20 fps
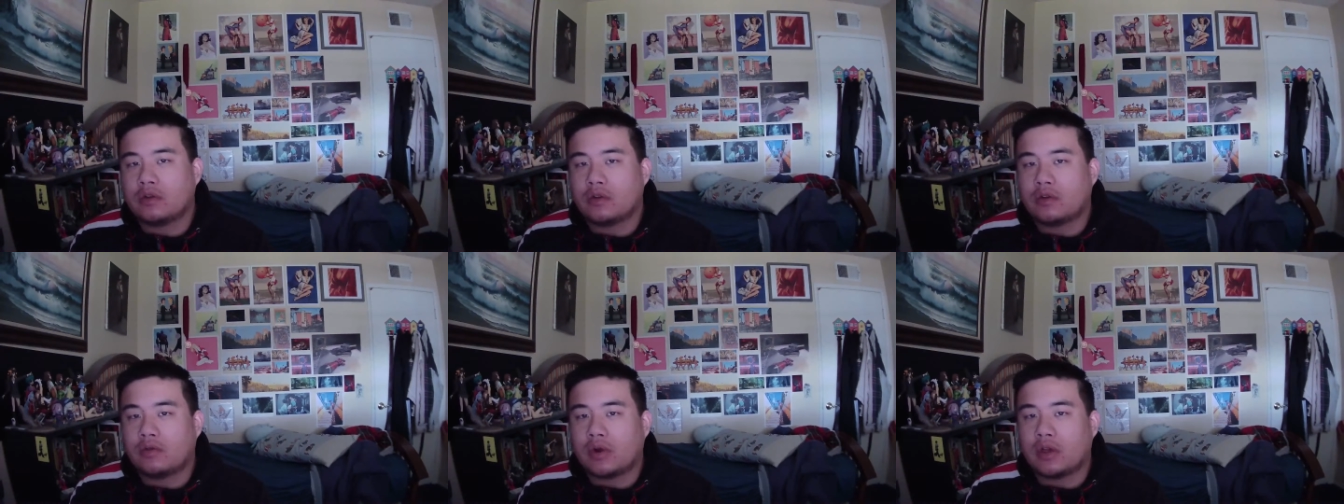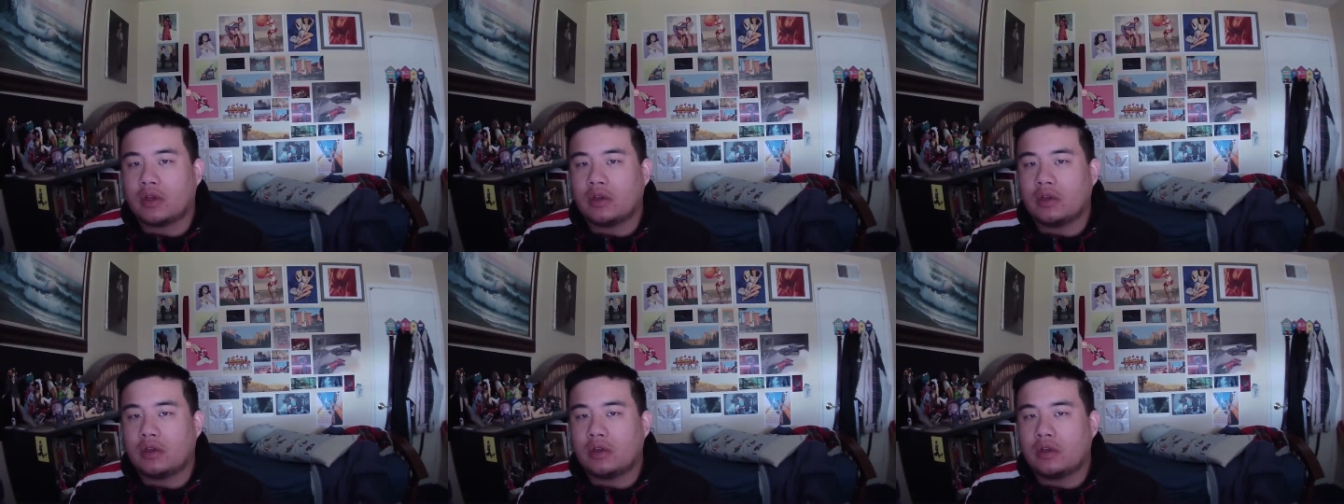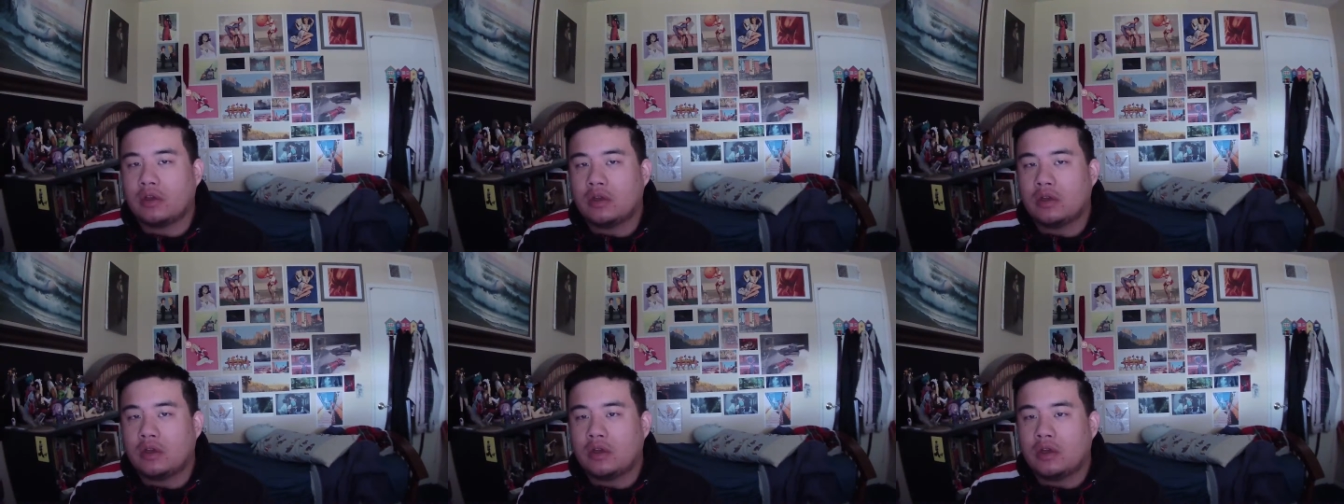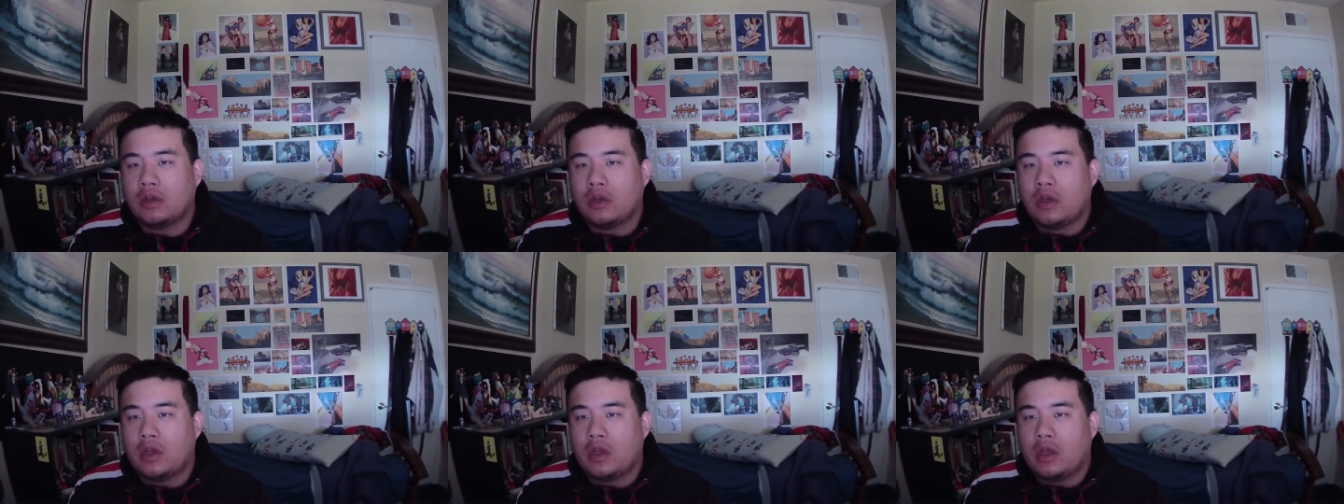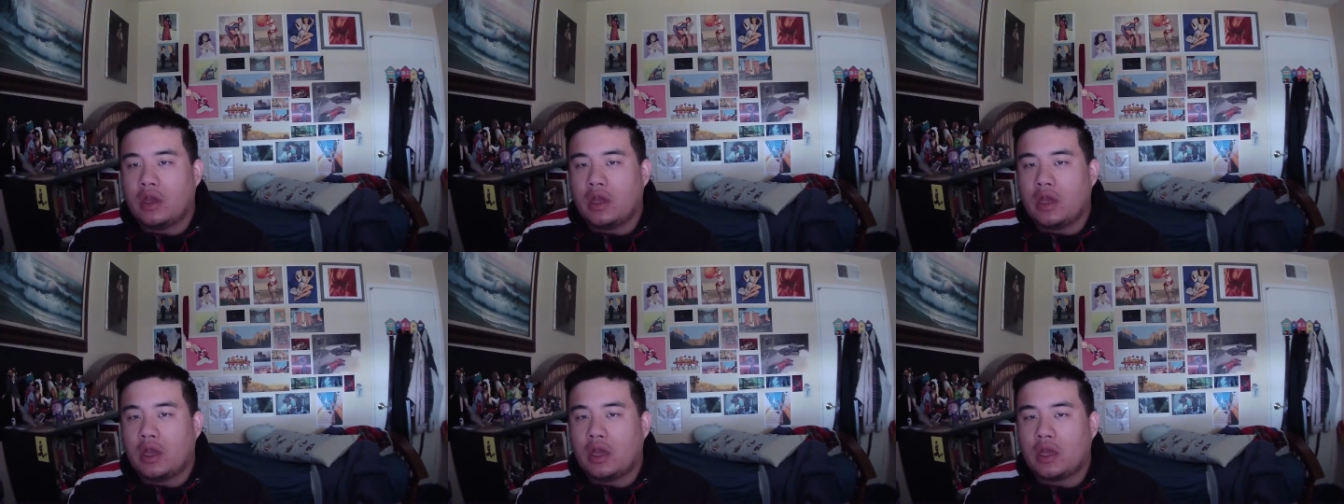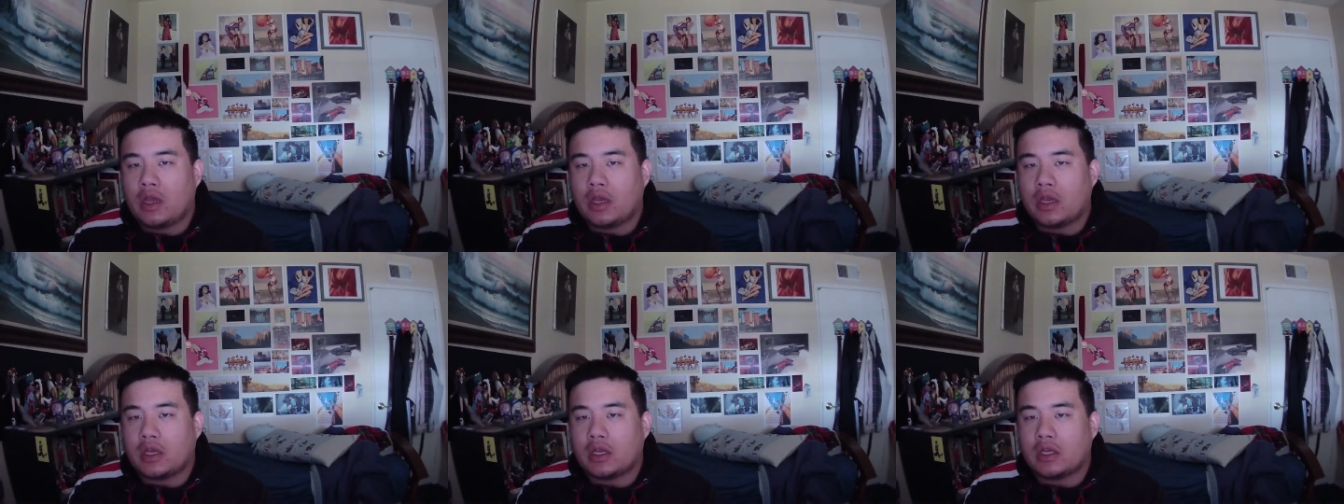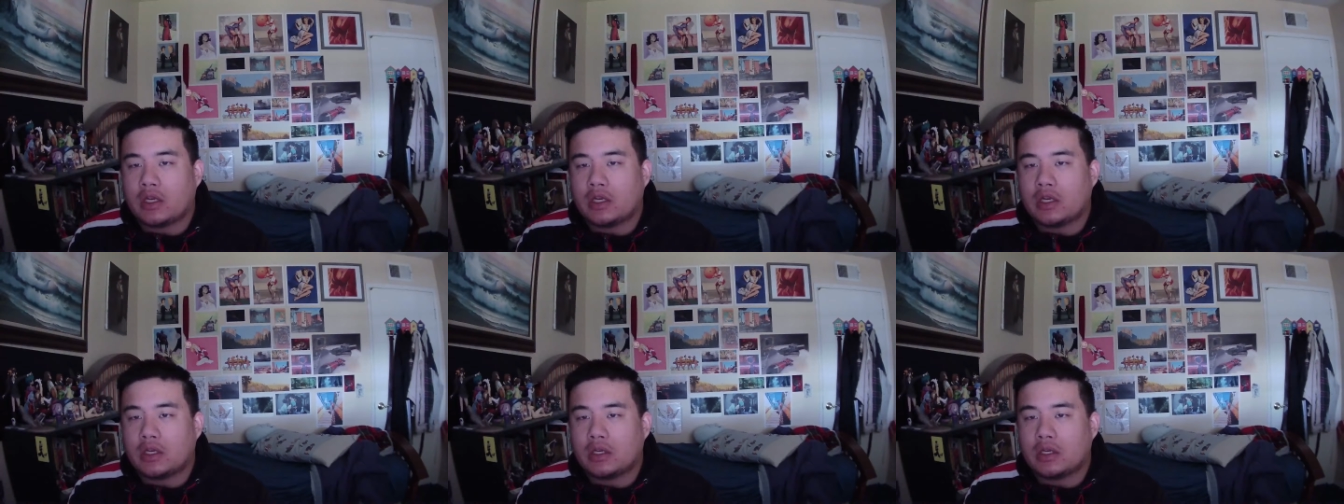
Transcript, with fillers: right? And